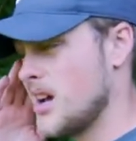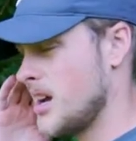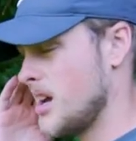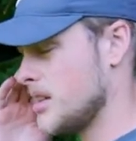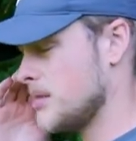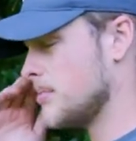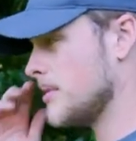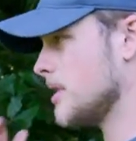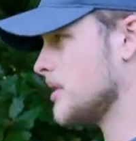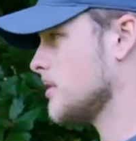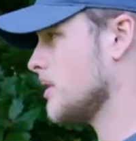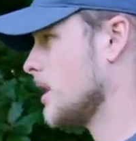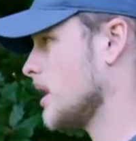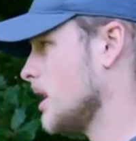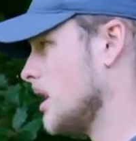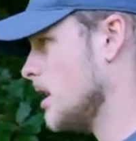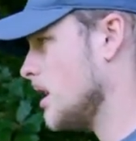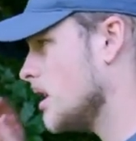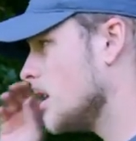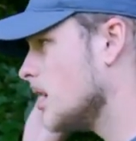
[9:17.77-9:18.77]
It's pretty
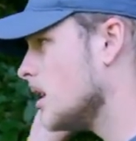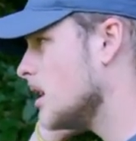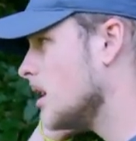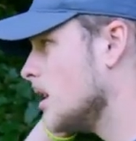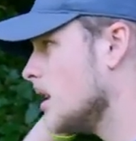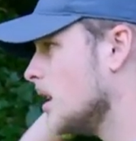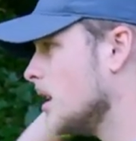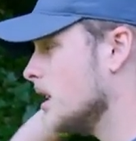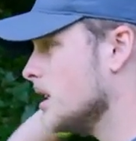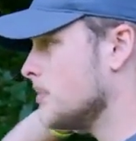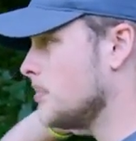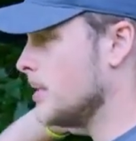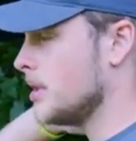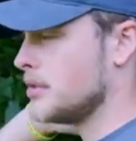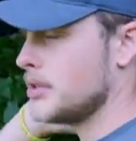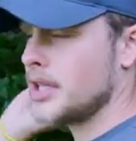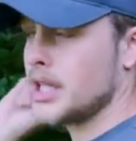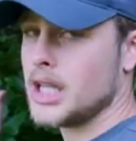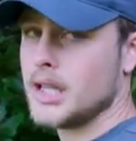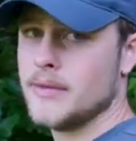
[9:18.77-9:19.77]
tricky. It's
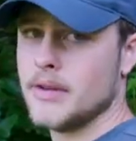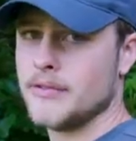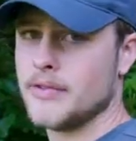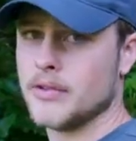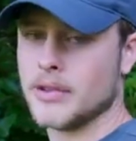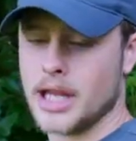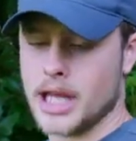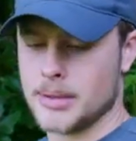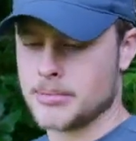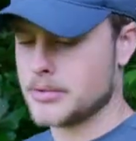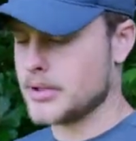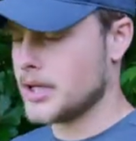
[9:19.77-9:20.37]
pretty tricky even if you lay up